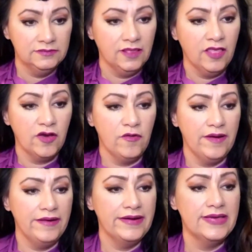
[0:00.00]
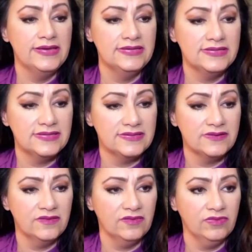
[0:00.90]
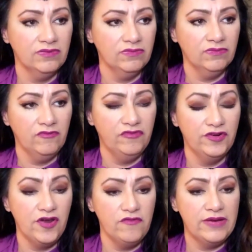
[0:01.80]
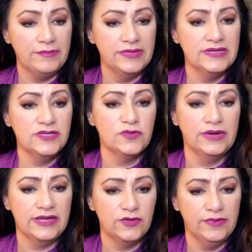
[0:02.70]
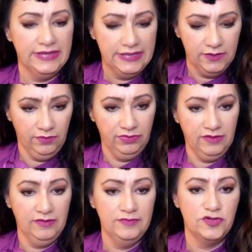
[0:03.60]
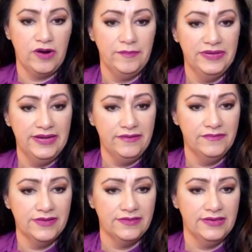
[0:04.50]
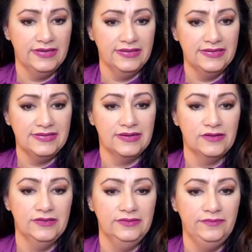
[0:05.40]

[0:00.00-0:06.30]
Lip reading: Aquarius for November 2020. I'm dropping everything. That's not good.